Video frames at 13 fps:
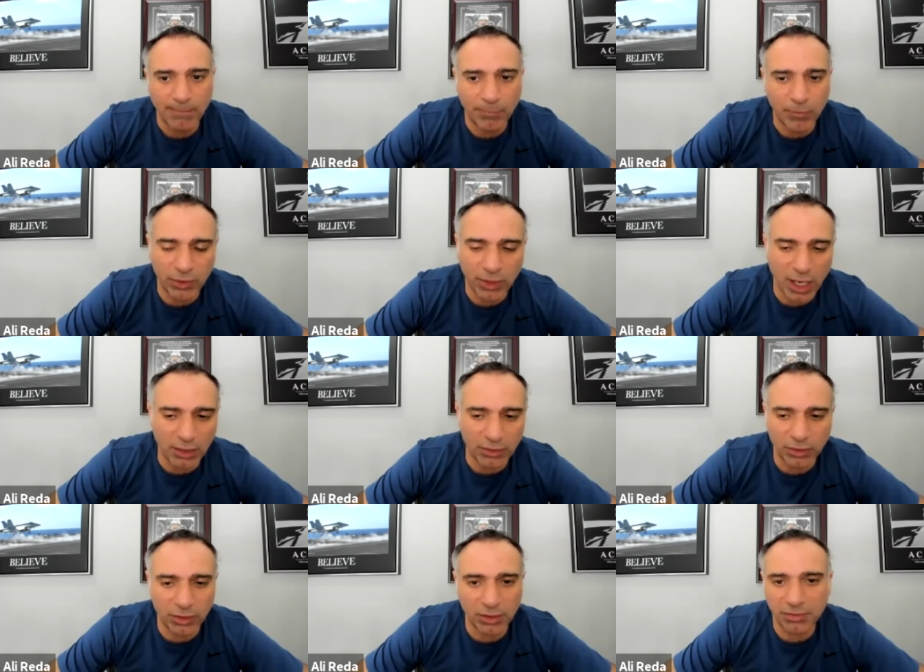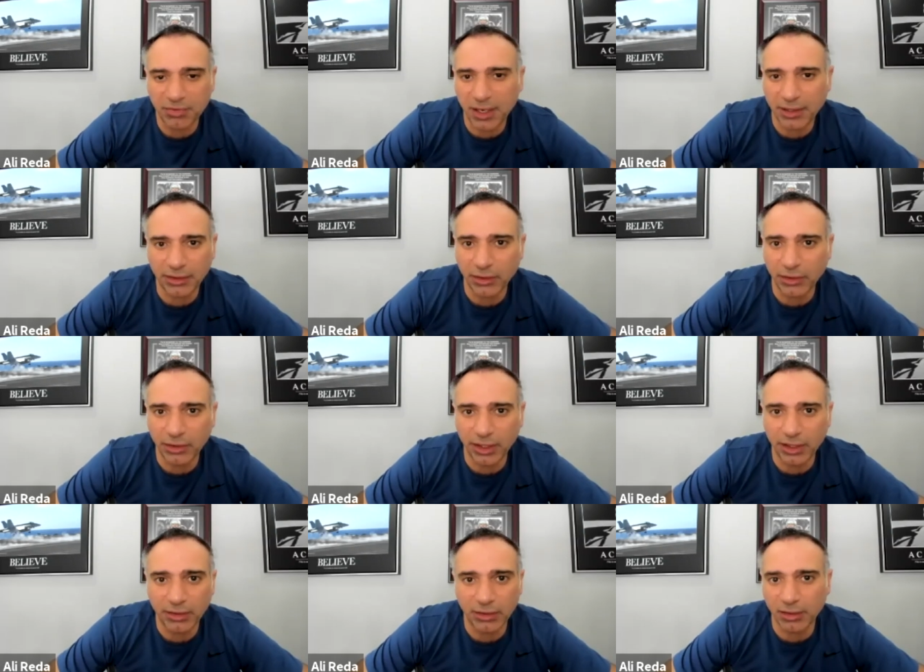they're not. They're going to find
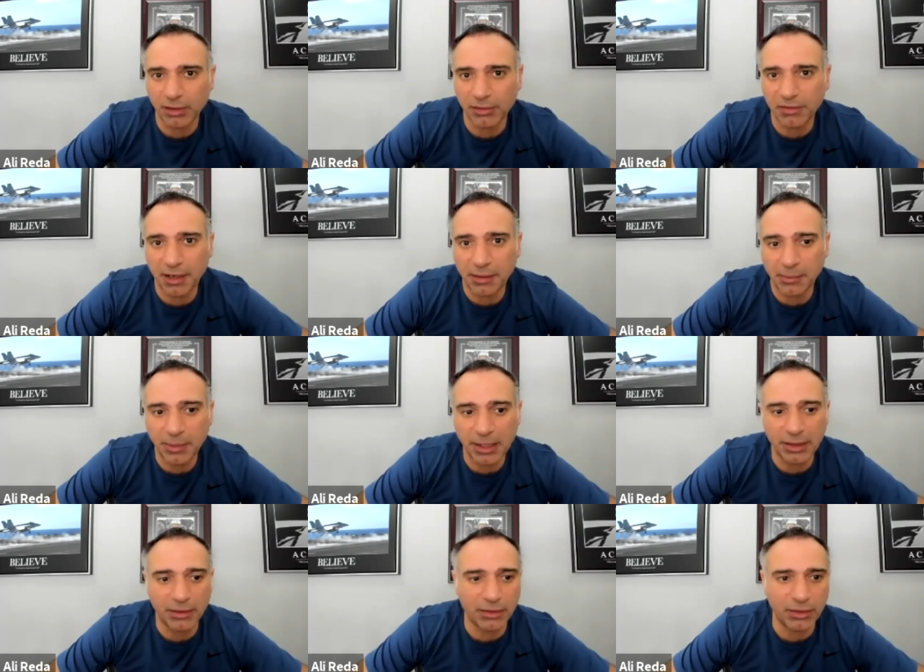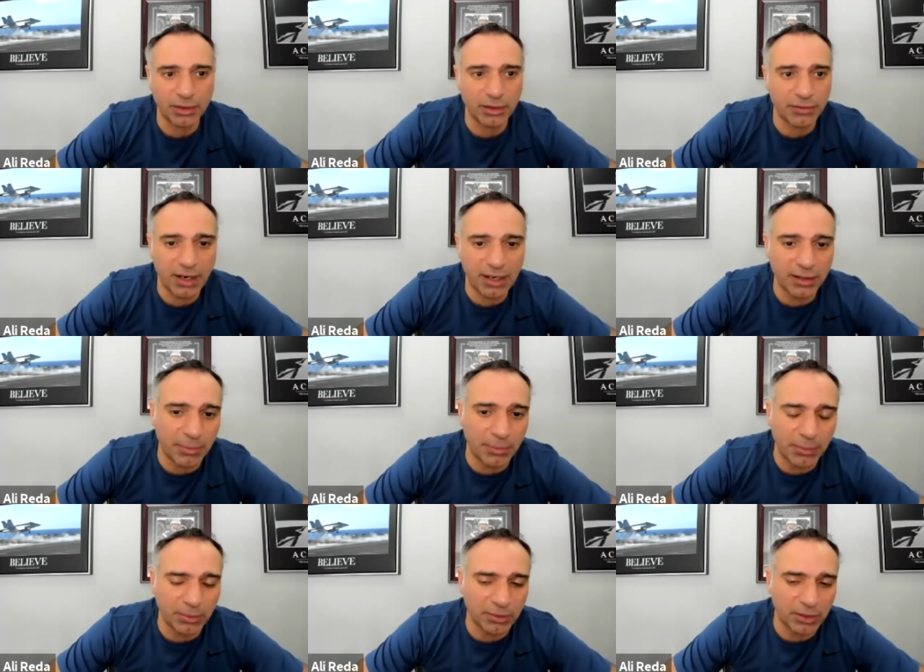Ernie. They're going to find me. They're going to find the
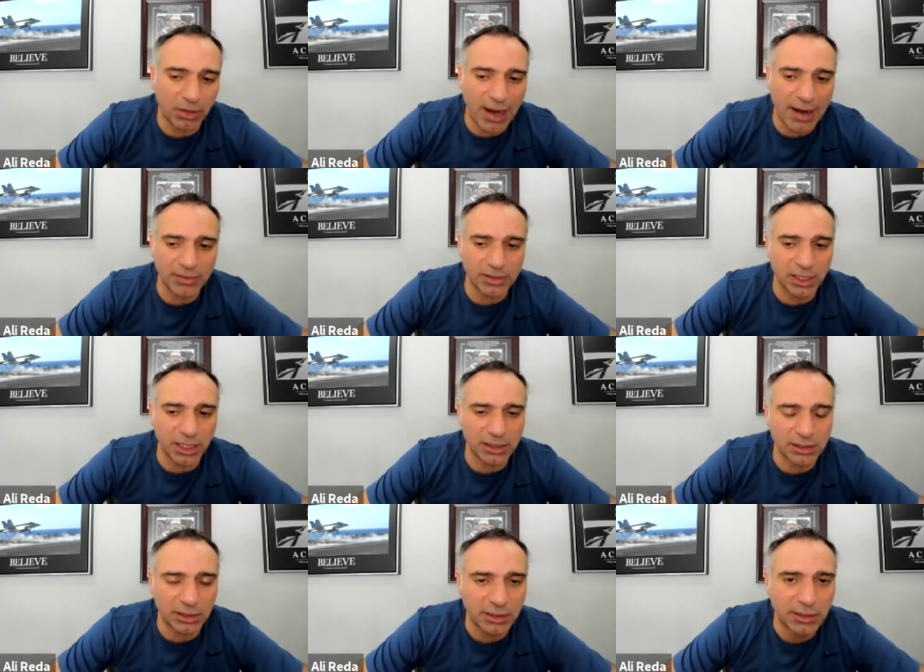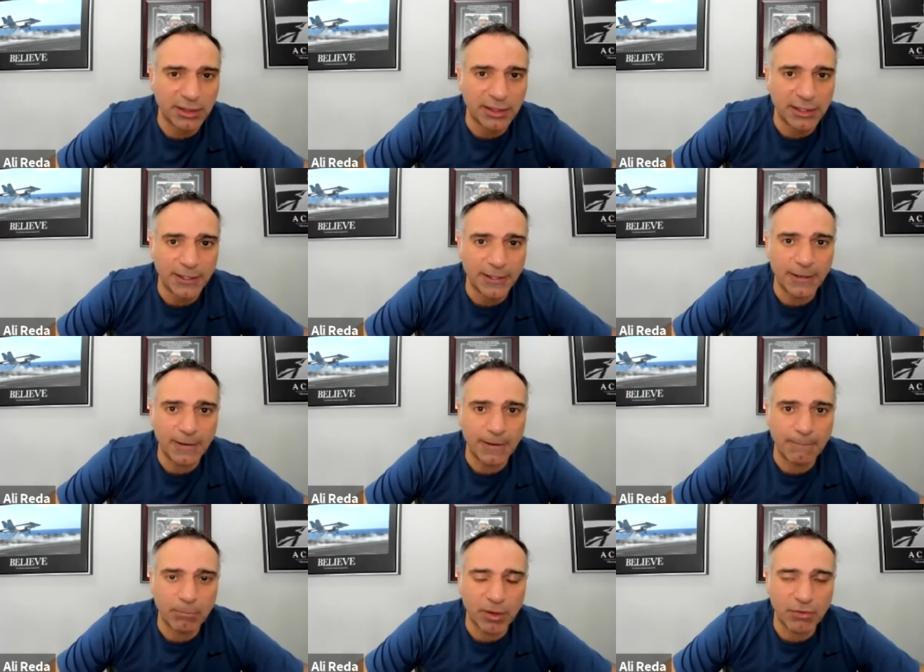people that are advertising
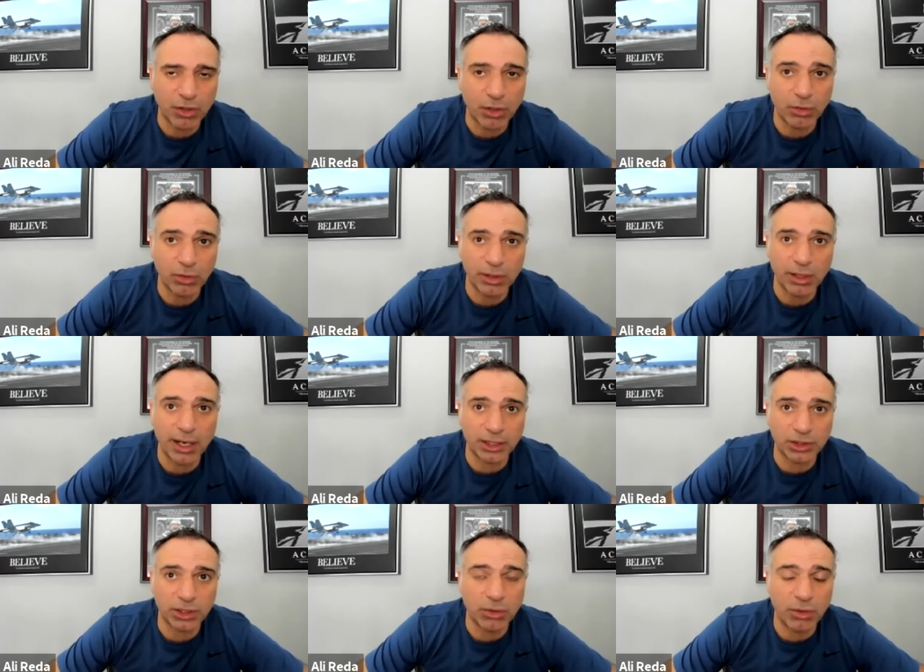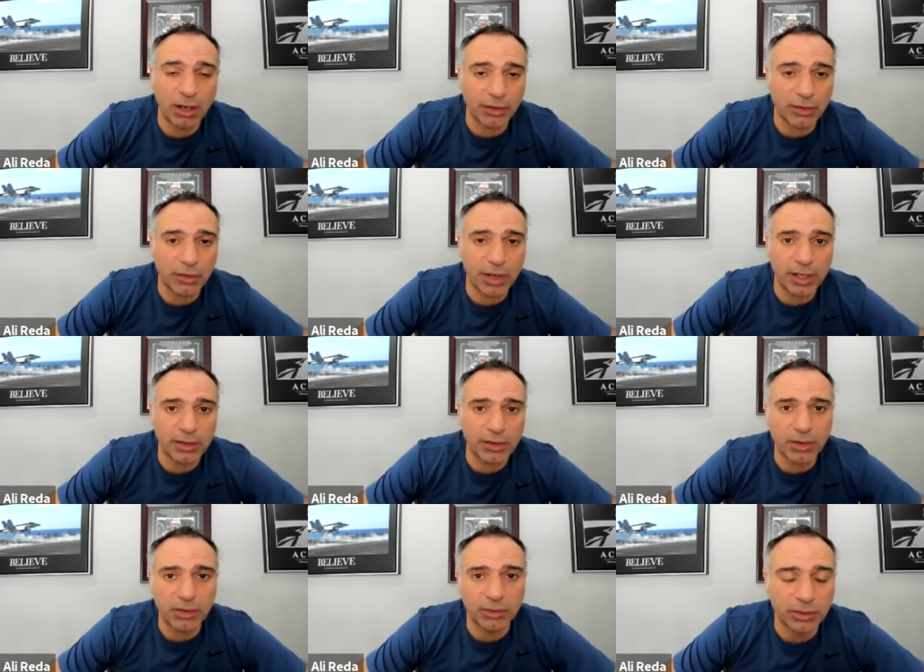um, if you don't actually go out and create your
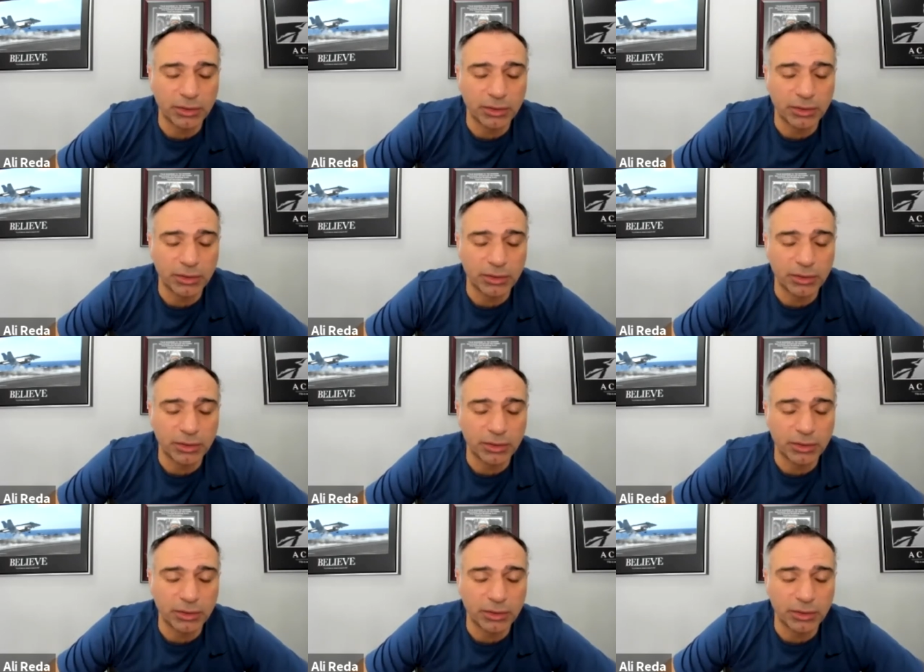own.